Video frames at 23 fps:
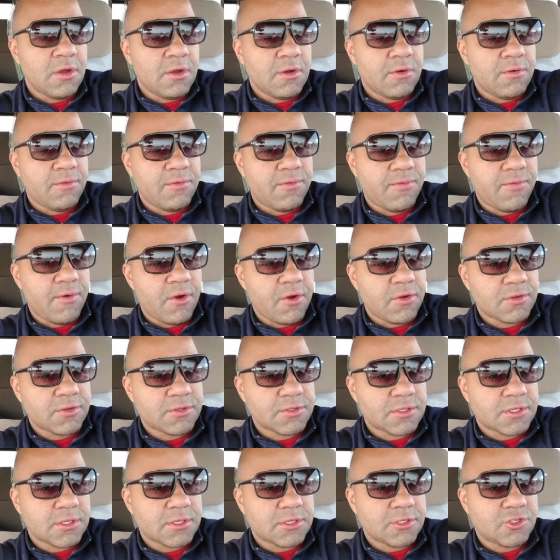
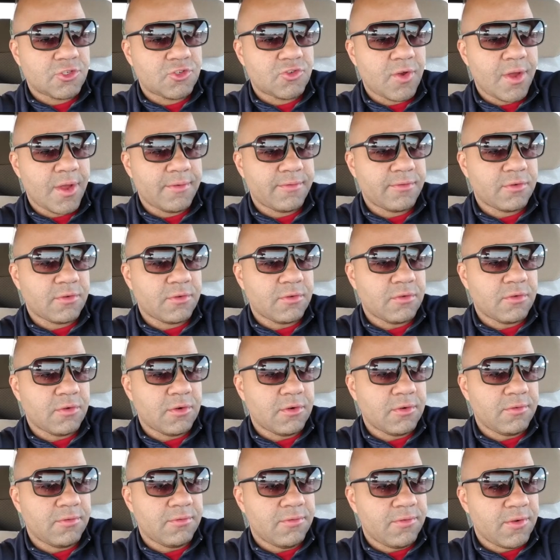first travel
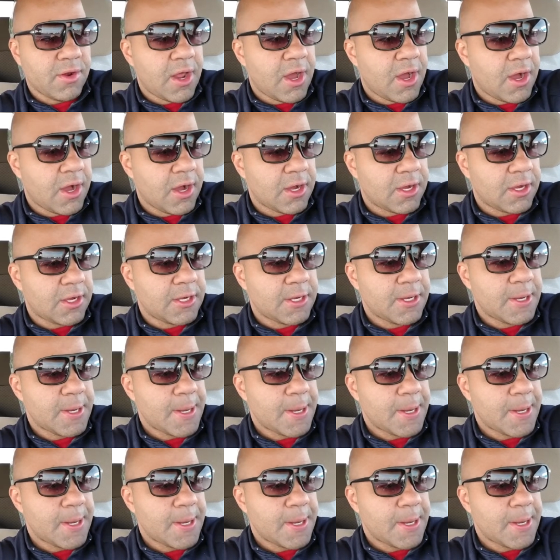vlog.